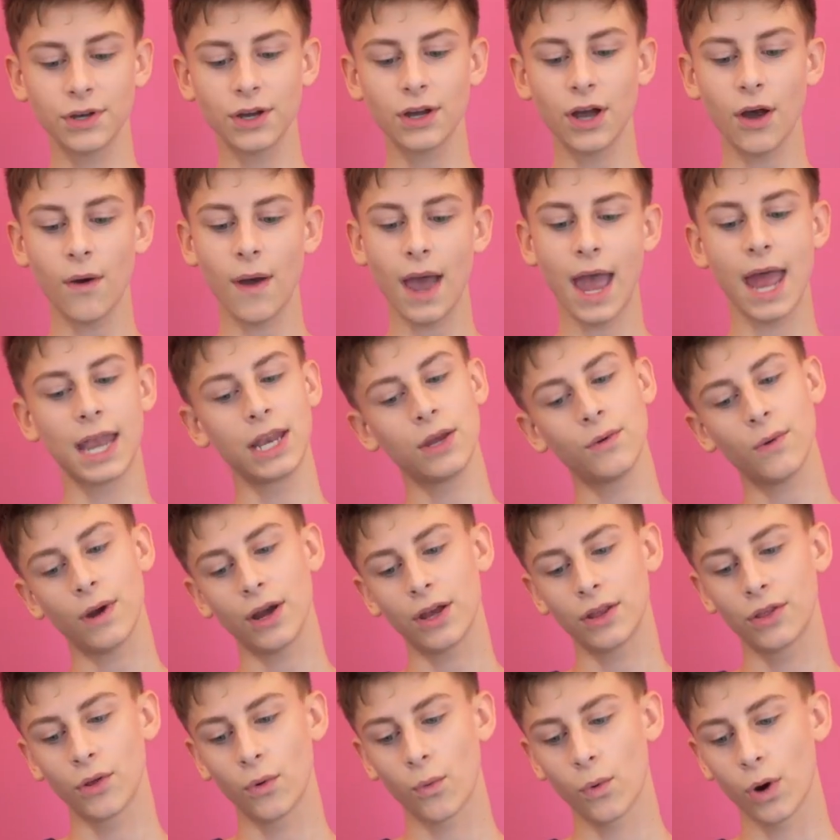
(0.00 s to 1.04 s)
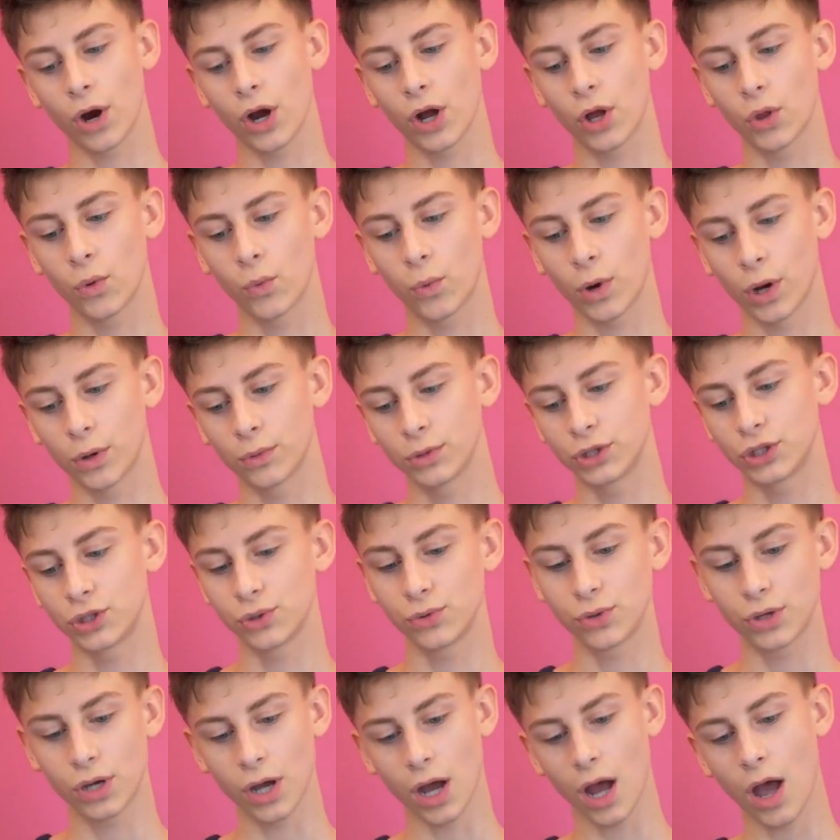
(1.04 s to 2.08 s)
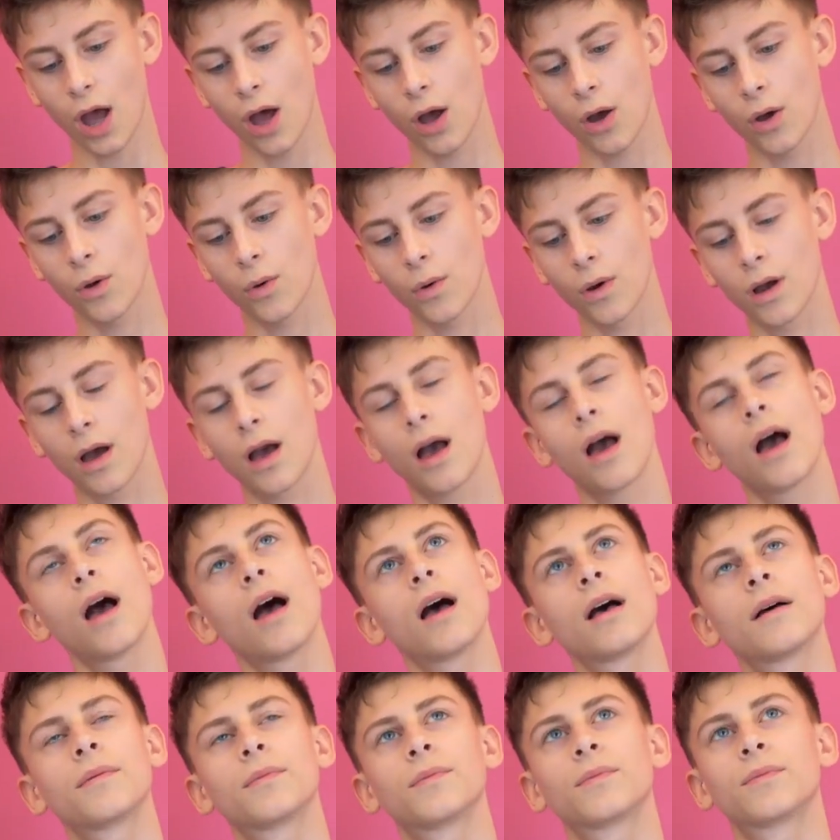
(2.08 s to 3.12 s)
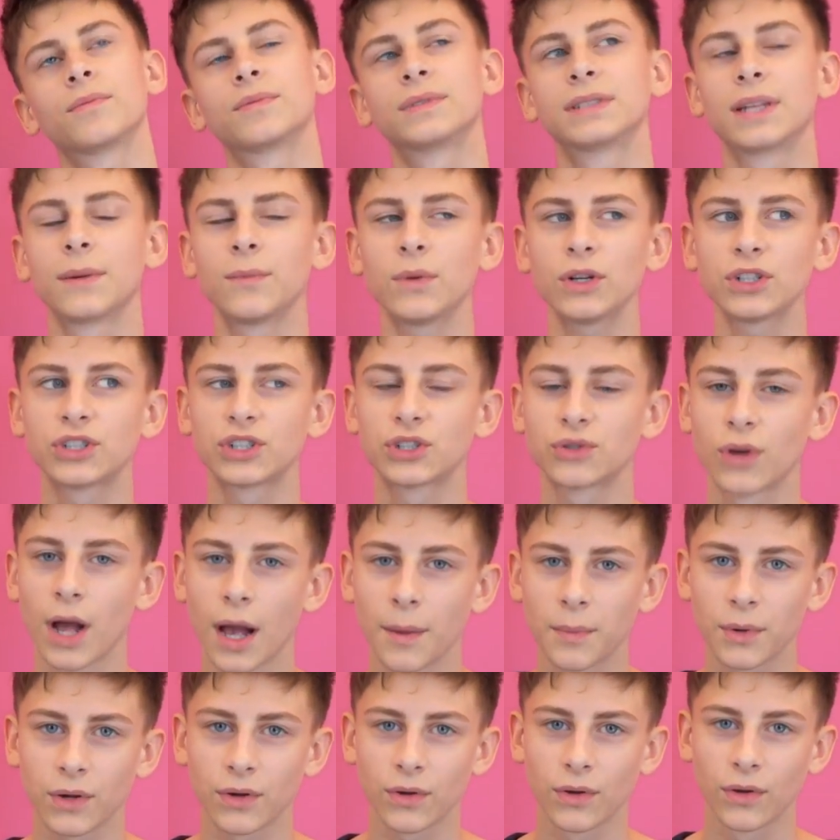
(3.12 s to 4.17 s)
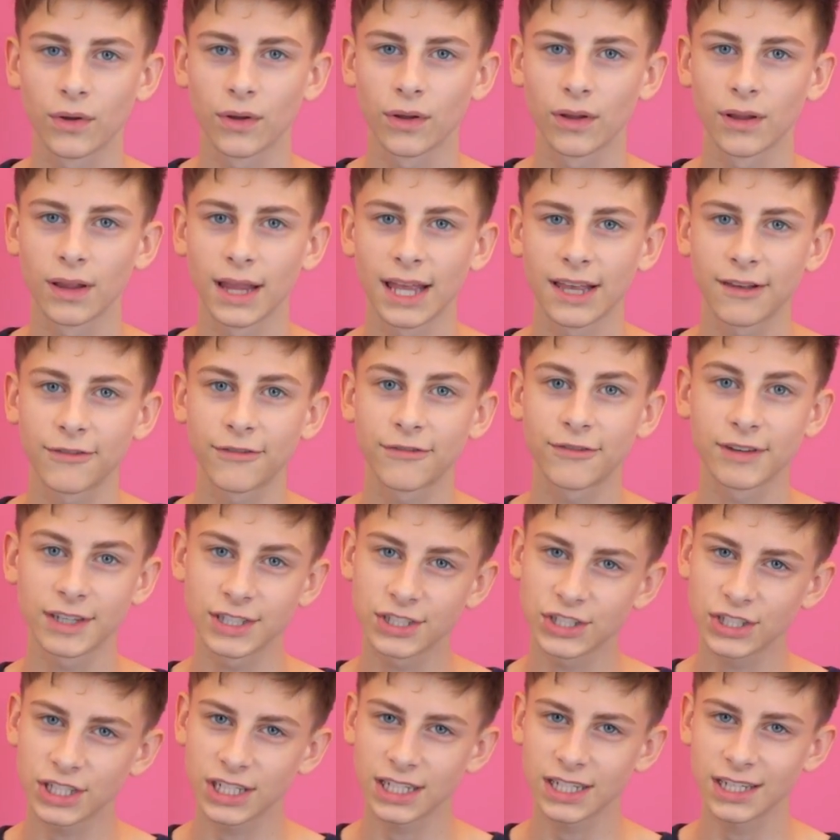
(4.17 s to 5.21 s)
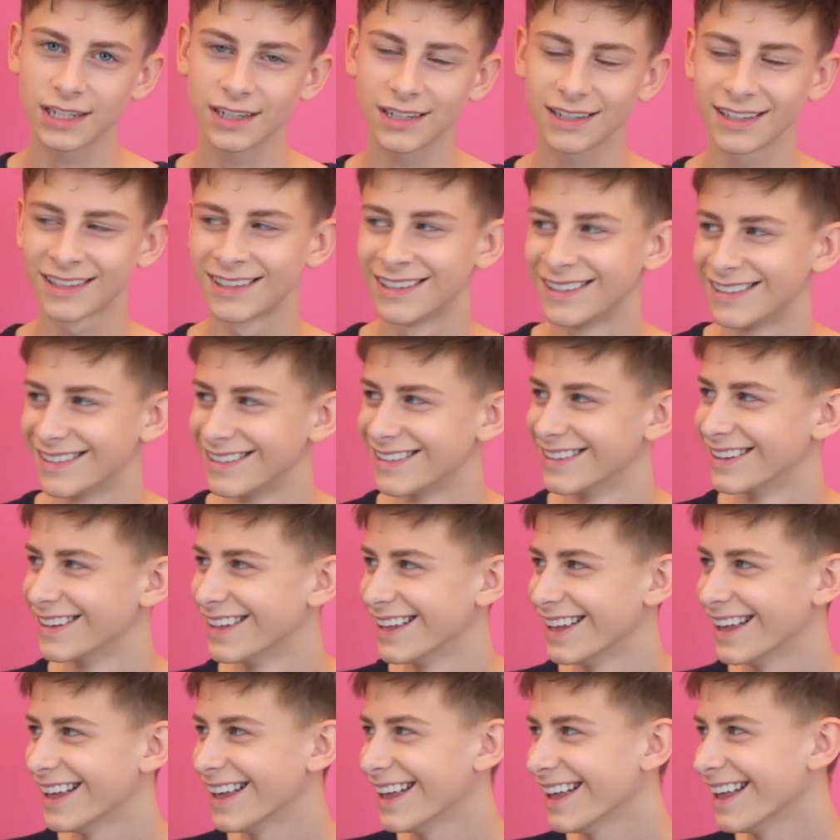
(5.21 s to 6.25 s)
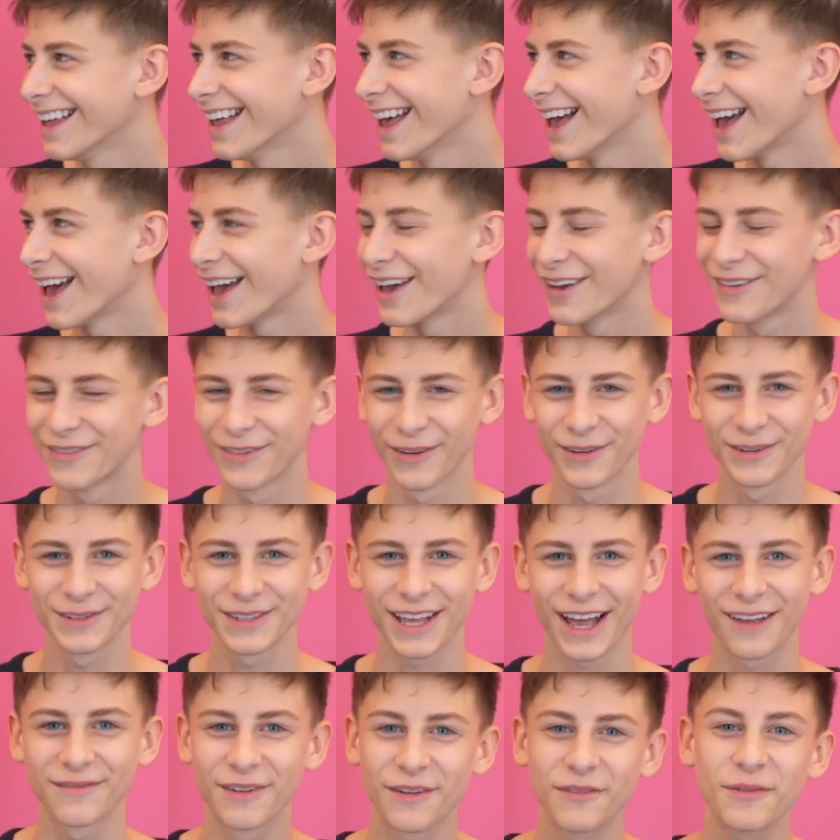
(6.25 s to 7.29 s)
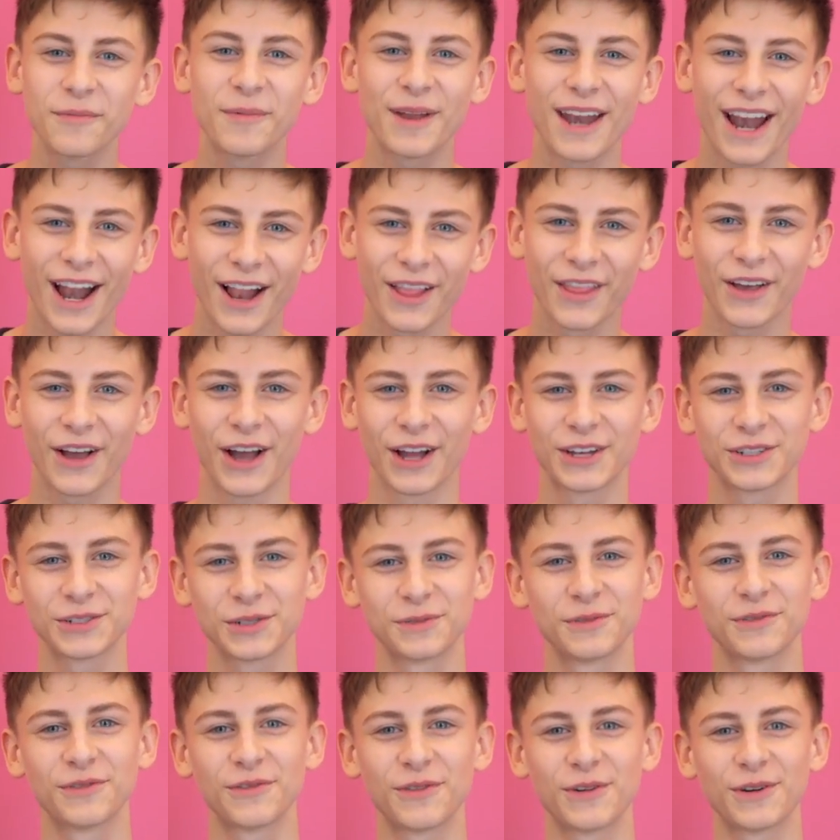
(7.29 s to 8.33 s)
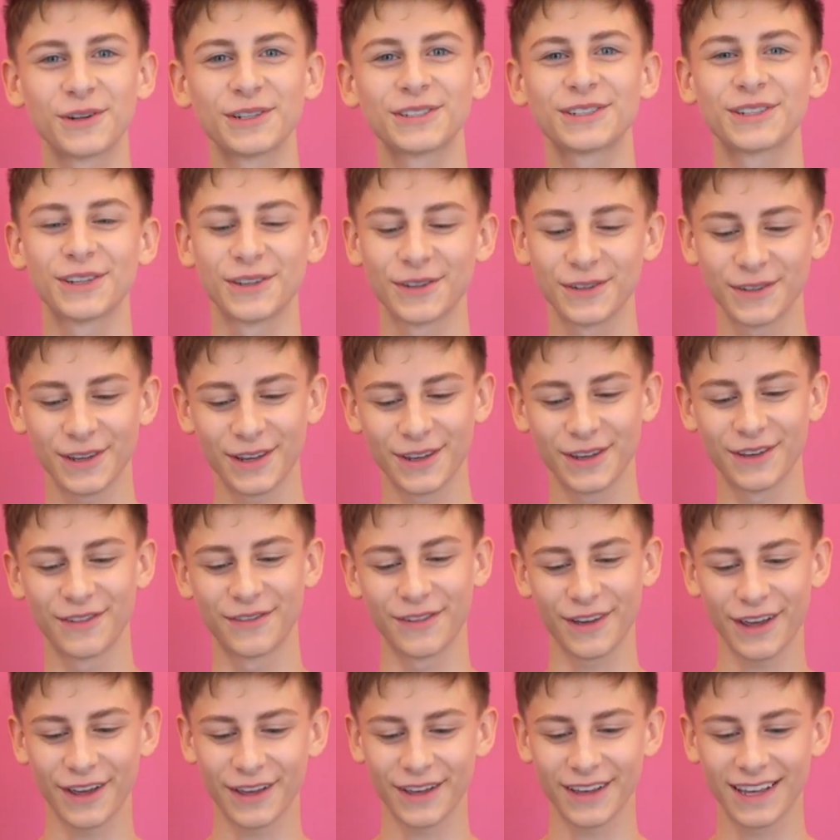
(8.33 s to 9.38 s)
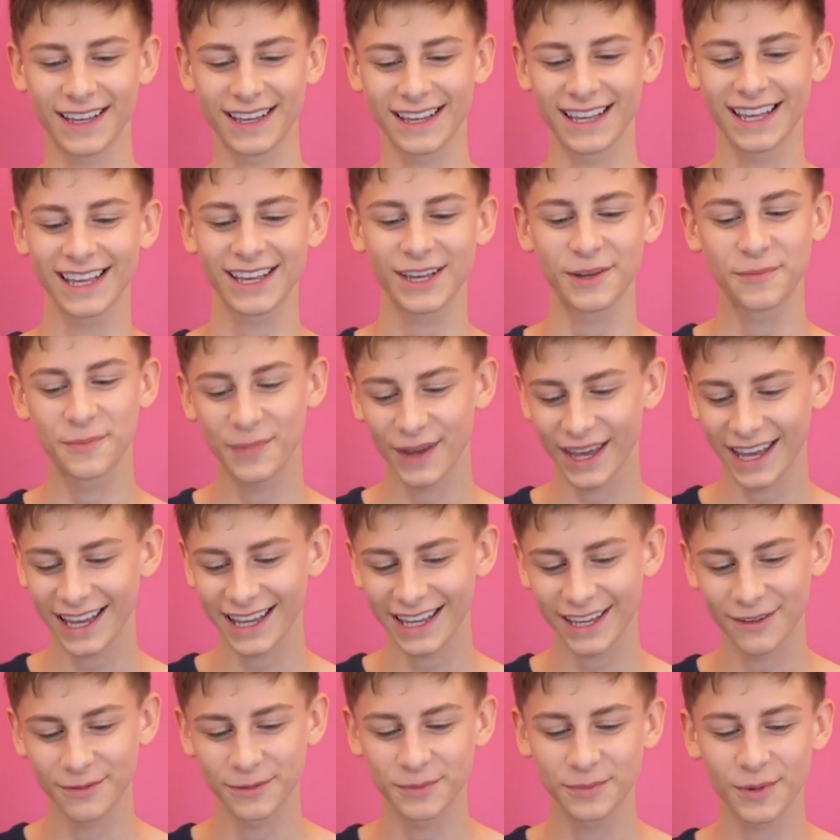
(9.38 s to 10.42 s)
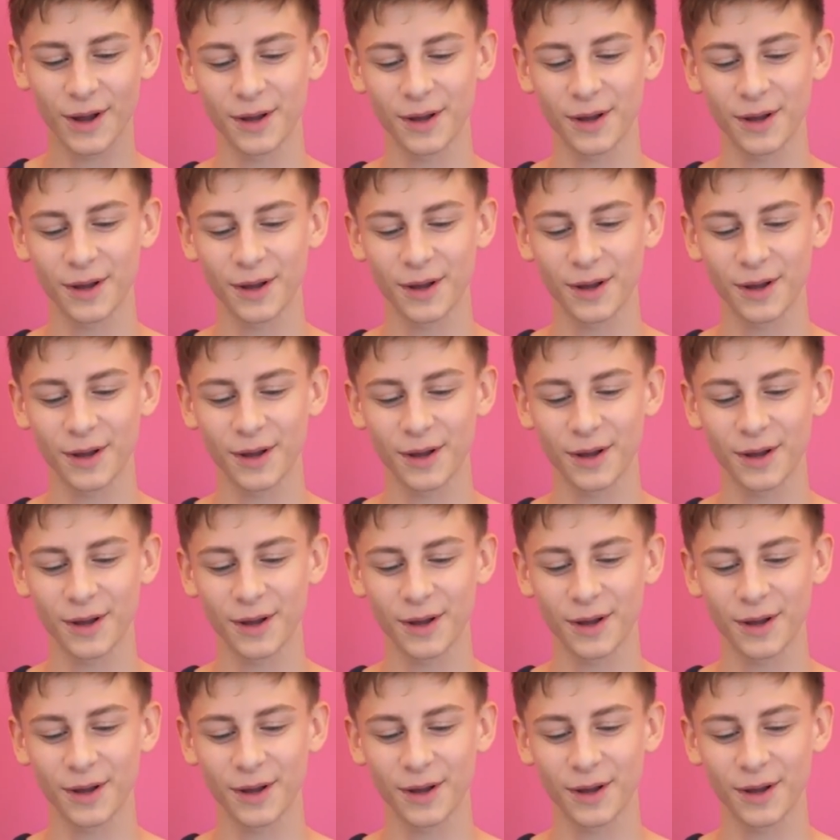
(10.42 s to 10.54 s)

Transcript: could go anywhere in the world, where would you go? Somewhere tropical, like Fiji. I've never been out of the country before, so if I could pick, it would